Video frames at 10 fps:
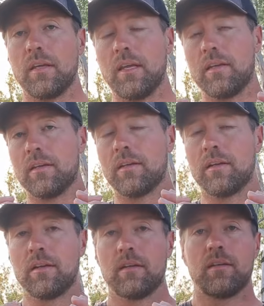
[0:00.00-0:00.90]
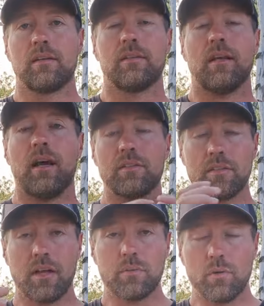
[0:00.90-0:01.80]
in the
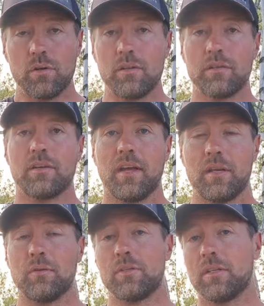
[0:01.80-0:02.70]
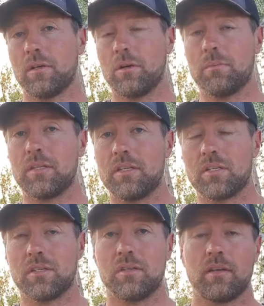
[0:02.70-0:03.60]
outside world and also the
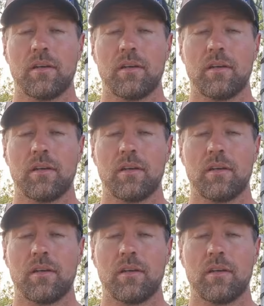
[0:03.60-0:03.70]
competition.